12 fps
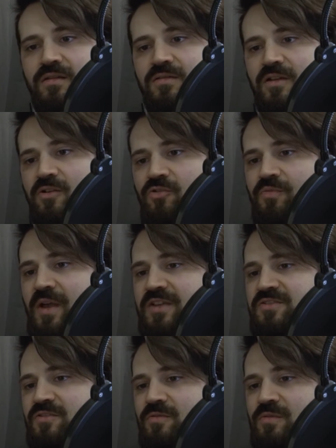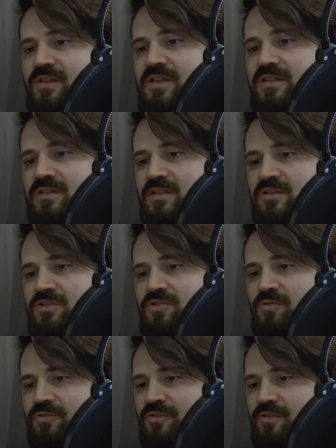The guildmaster released his
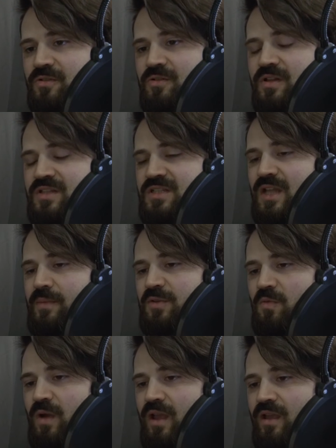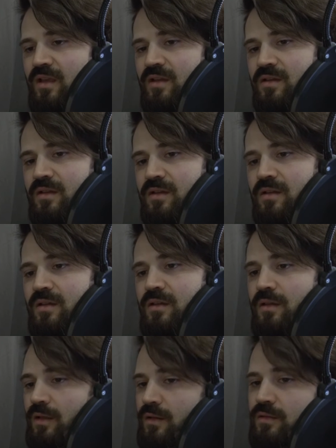shoulder and stepped away.
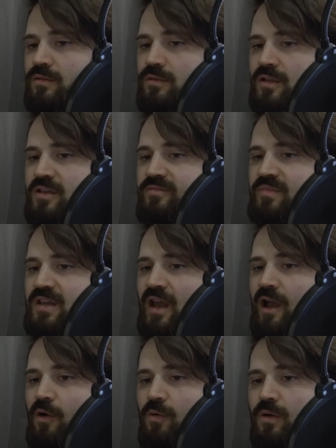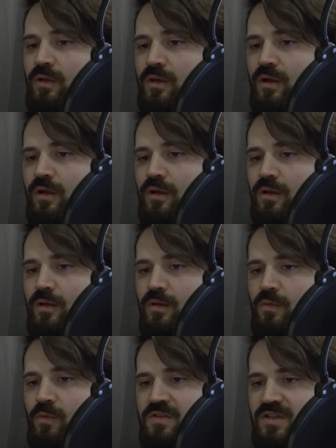Leave me now,
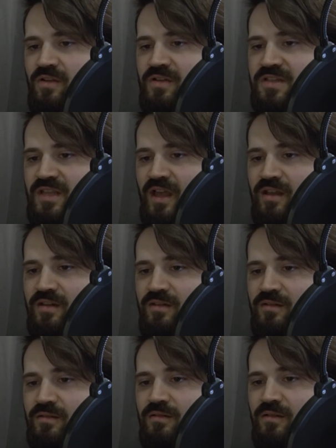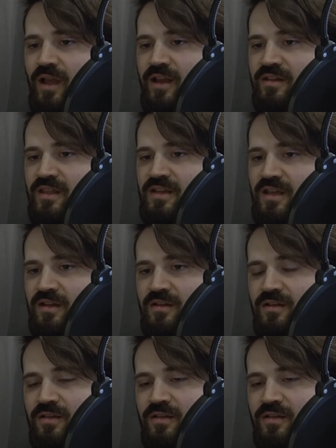was all he said, and they did.